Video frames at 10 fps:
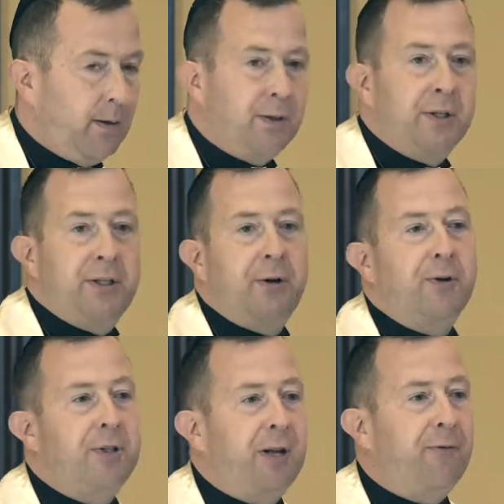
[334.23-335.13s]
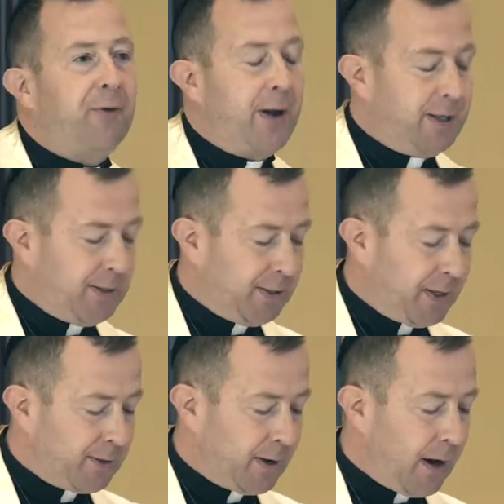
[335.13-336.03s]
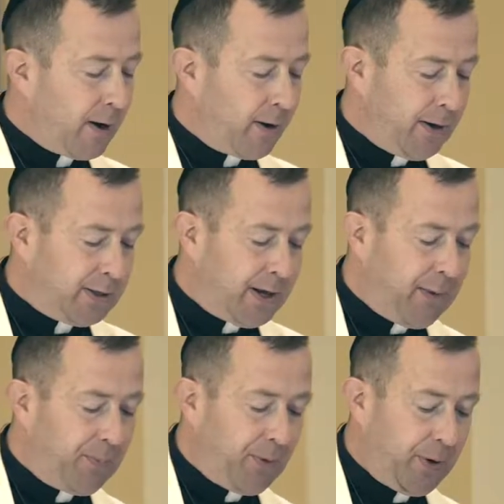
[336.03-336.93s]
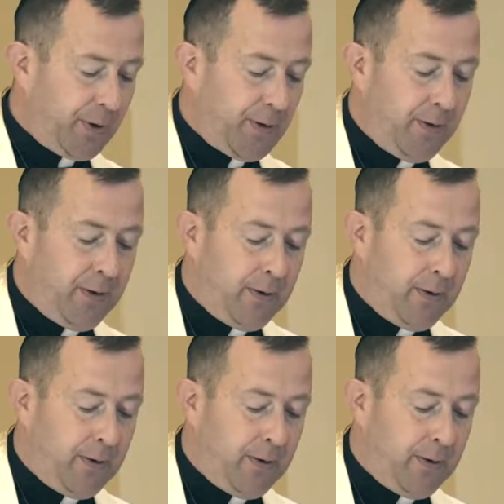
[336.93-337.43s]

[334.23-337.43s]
Let's consider St. Francis as our example here.